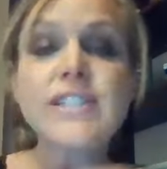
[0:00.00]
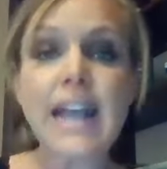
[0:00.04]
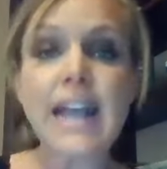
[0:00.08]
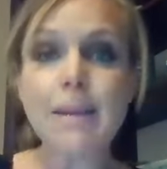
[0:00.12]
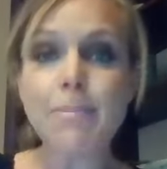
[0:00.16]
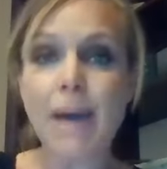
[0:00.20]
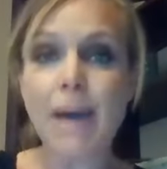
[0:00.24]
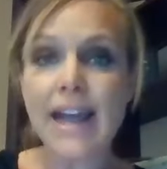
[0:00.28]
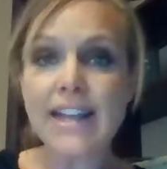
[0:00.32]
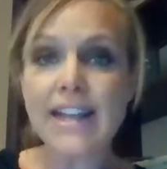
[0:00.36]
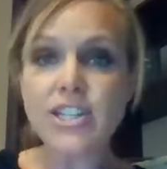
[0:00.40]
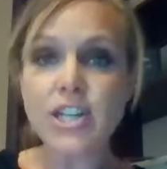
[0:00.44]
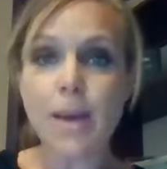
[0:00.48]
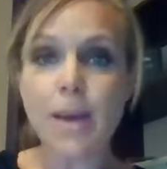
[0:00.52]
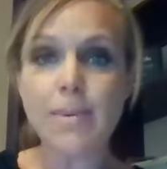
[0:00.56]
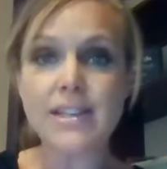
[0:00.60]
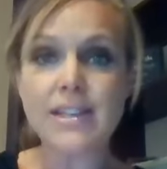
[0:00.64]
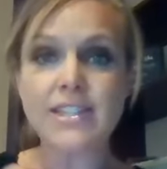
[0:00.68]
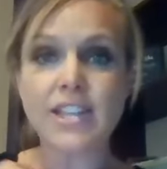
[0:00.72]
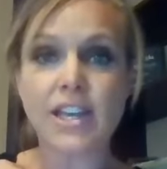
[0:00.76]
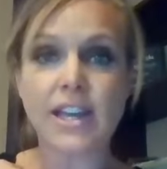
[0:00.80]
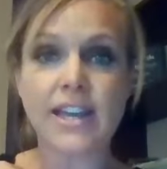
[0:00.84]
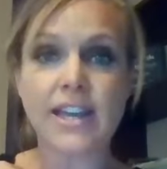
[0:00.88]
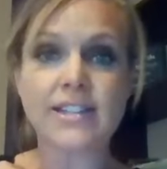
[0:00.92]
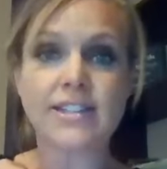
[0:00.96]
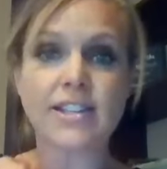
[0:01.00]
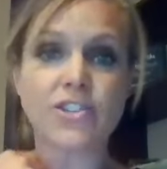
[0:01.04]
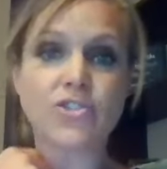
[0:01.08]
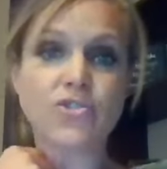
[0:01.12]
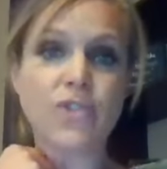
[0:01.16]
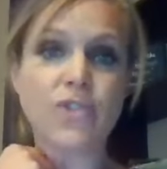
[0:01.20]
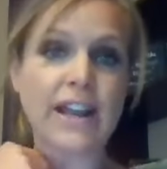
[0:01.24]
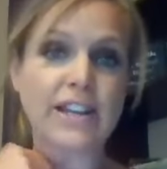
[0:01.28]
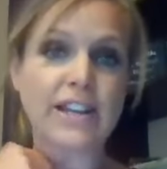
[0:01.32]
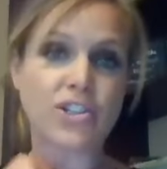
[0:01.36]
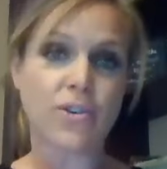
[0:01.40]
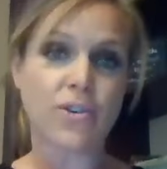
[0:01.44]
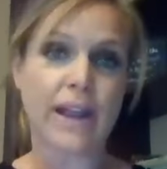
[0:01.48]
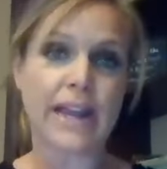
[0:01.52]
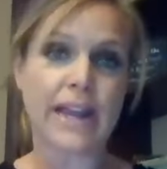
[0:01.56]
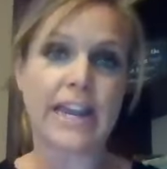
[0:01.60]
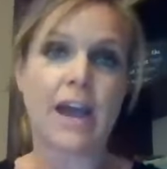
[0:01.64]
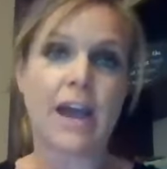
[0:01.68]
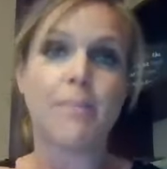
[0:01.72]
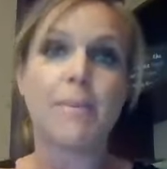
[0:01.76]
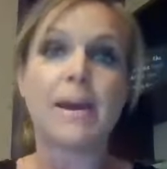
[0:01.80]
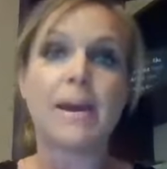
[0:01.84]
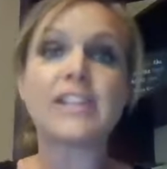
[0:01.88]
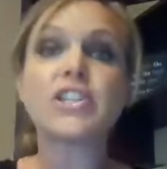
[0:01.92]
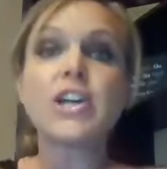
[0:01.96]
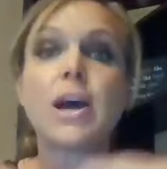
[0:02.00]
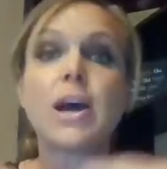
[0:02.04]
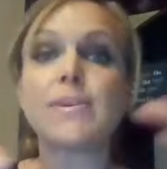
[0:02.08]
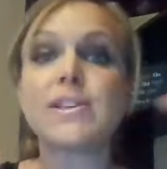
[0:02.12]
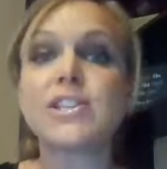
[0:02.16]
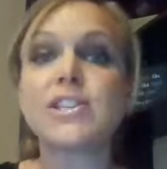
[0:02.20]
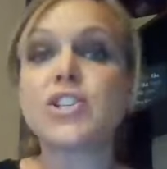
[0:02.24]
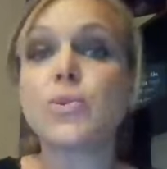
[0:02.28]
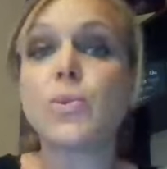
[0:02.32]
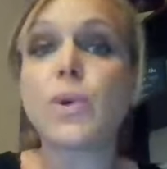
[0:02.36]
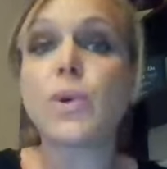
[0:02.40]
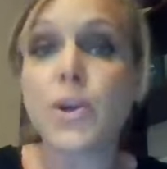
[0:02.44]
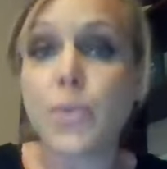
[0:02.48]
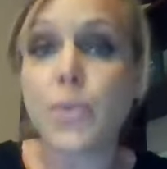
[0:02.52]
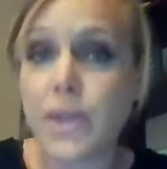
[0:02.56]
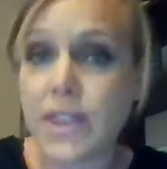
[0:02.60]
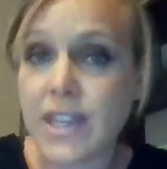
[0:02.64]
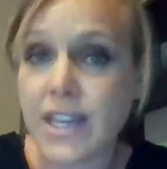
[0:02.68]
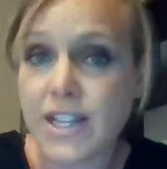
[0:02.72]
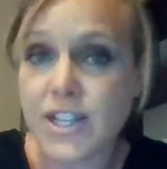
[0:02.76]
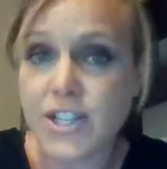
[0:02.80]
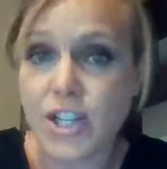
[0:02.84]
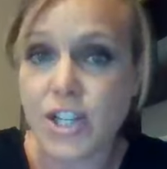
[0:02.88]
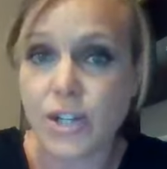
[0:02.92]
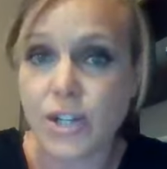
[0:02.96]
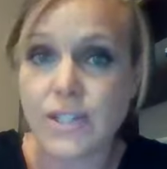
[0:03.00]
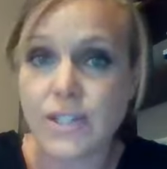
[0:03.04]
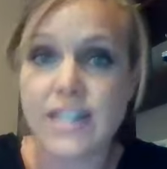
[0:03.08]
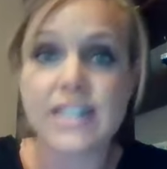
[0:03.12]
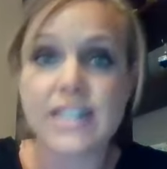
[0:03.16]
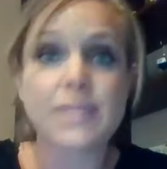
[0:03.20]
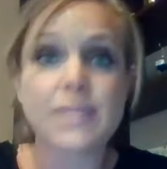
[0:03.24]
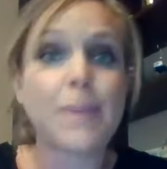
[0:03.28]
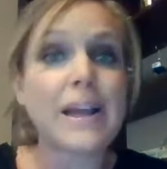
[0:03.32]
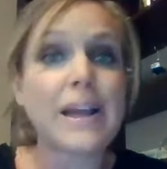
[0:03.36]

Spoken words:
just like my job is a director right now, my job is to work with consultants.